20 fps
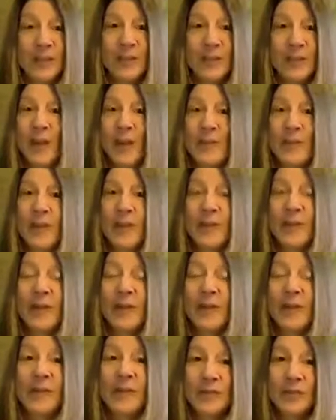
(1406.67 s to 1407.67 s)
I mean,
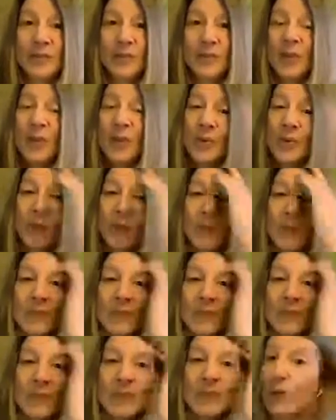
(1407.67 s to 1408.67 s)

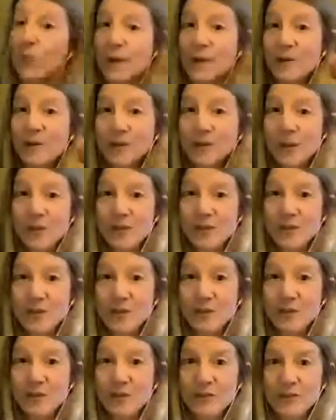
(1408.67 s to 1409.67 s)
I'm not a
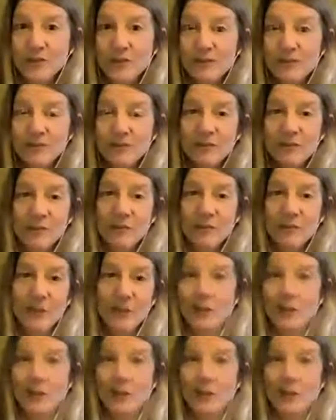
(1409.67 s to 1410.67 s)
perfect
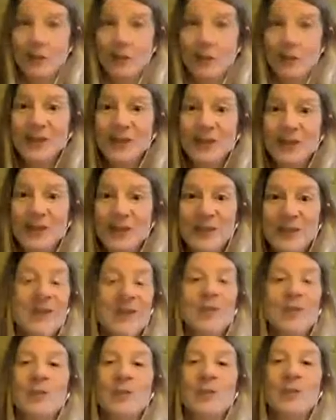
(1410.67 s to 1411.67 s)
eco warrior.
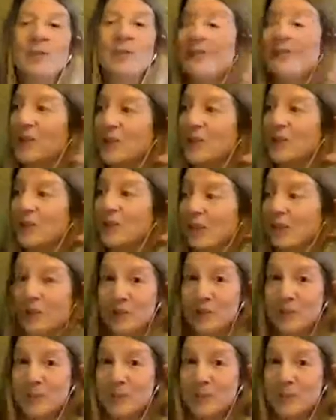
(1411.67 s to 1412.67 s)
I've got a background. I used to work
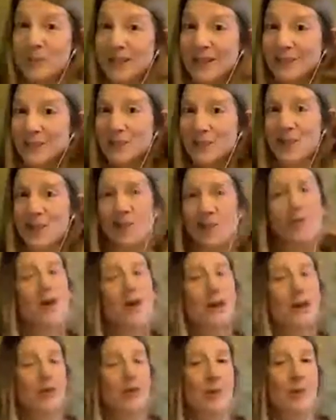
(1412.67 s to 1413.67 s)
for Greenpeace, and so I've
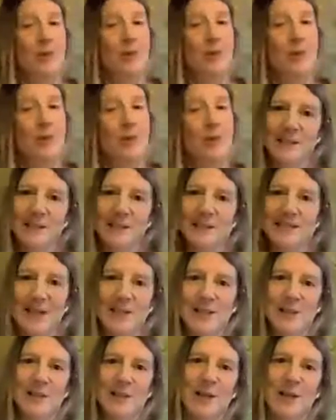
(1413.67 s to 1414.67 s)
got a little bit more of an
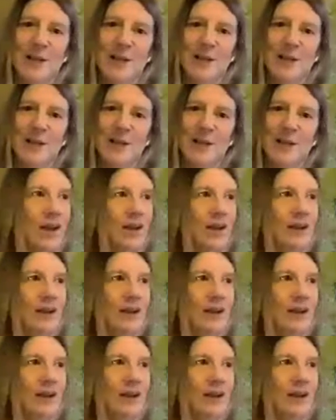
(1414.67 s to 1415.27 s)
understanding maybe.